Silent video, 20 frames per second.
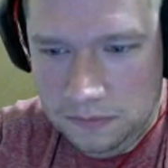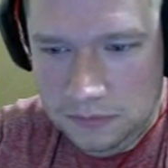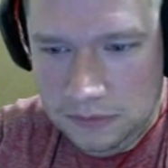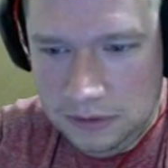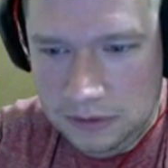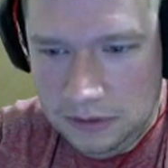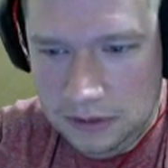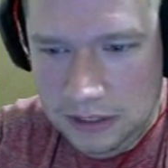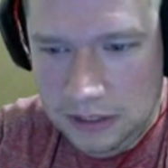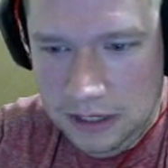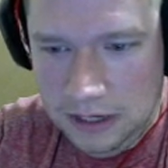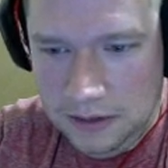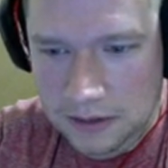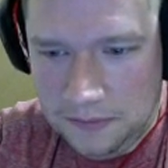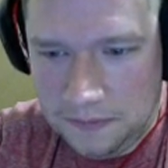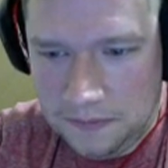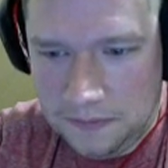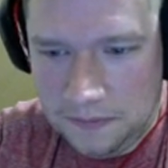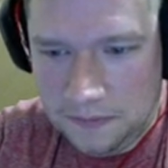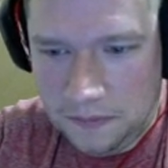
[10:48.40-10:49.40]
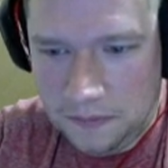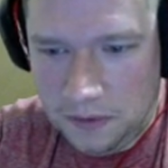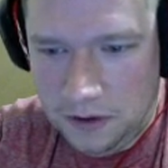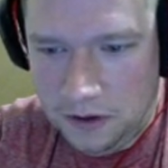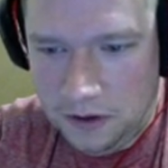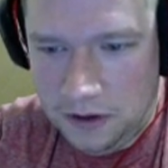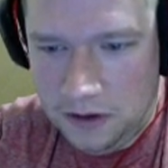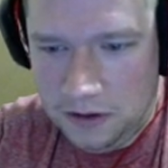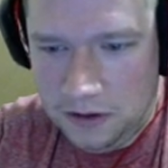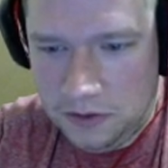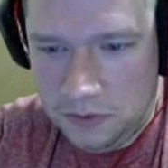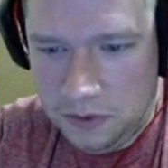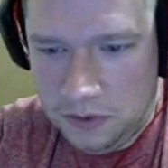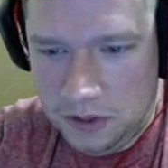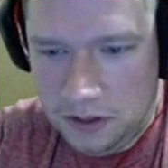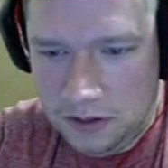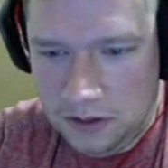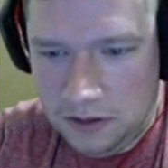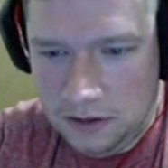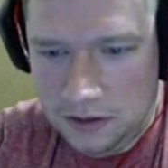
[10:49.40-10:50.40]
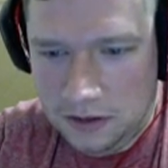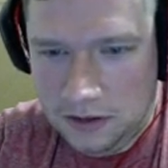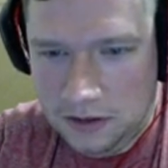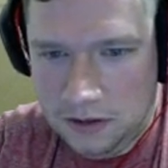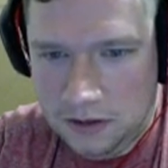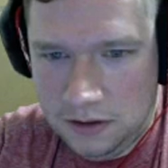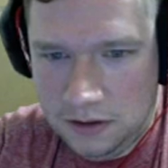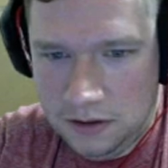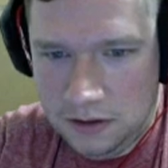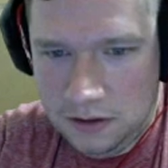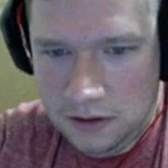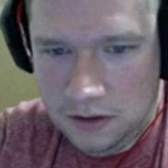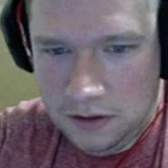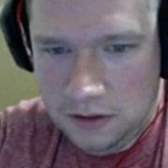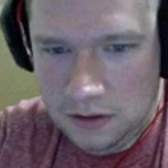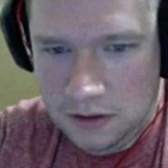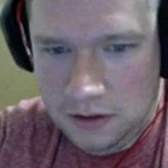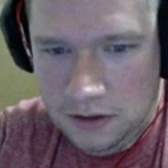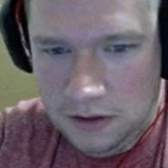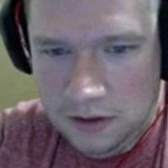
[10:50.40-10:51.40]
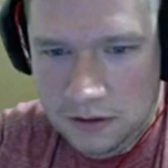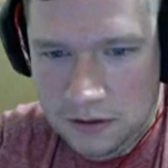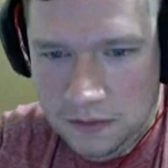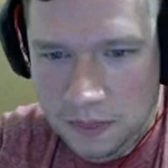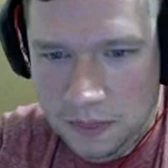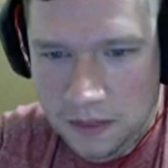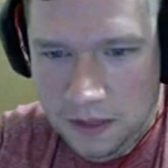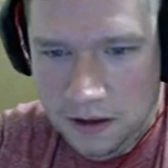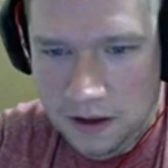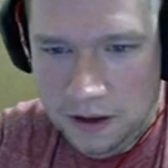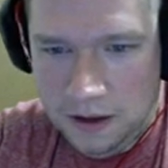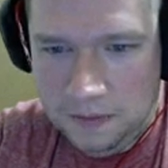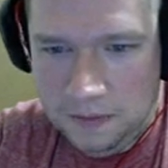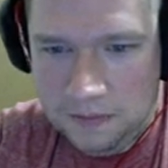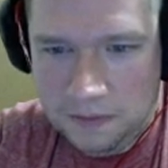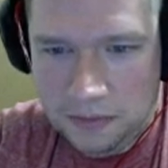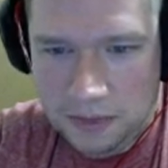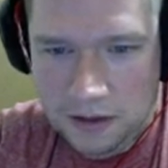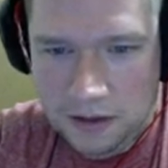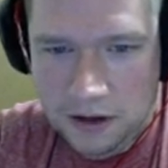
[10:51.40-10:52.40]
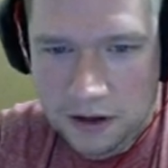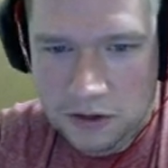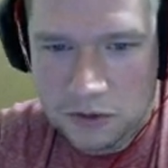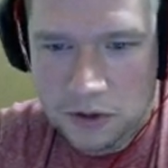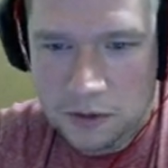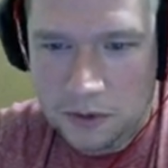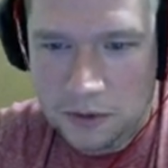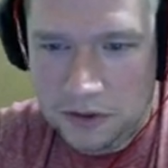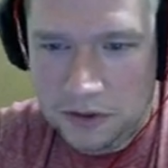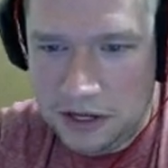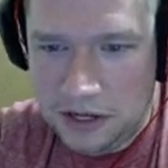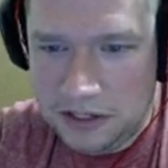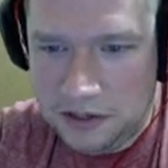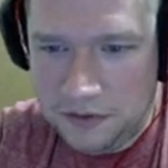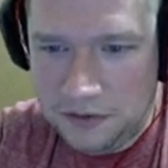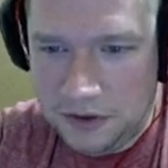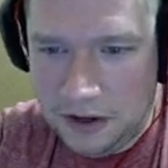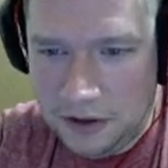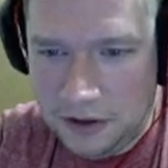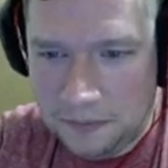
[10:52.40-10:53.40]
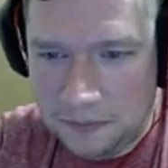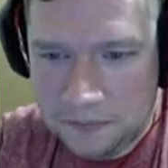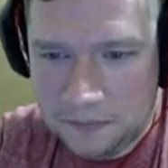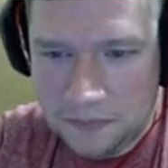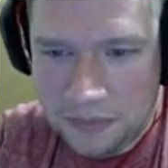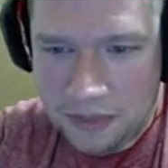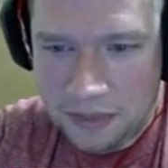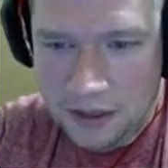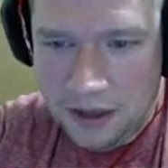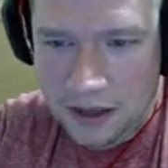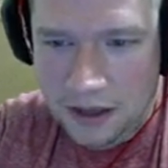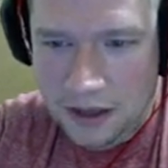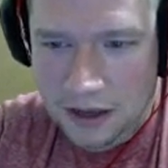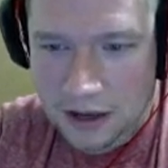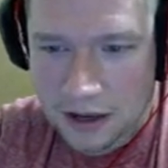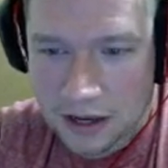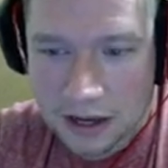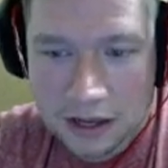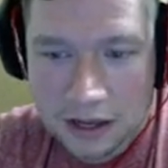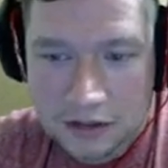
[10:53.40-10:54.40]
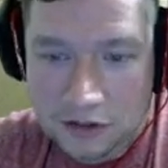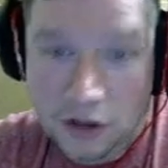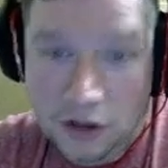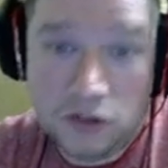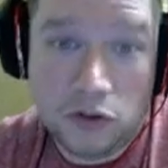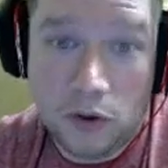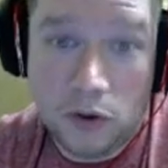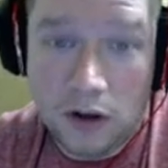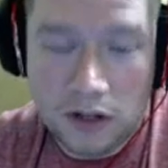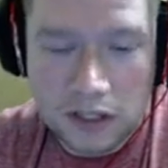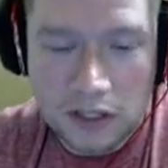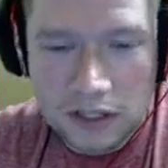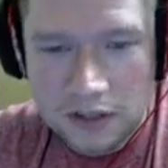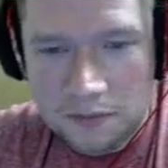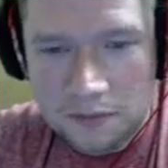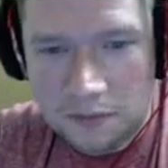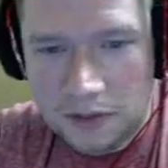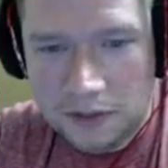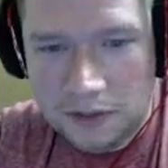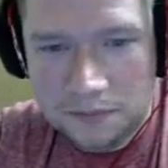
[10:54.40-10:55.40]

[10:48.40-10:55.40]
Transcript: Yeah. No, here's where they brought the ATV out. It's also ugly, but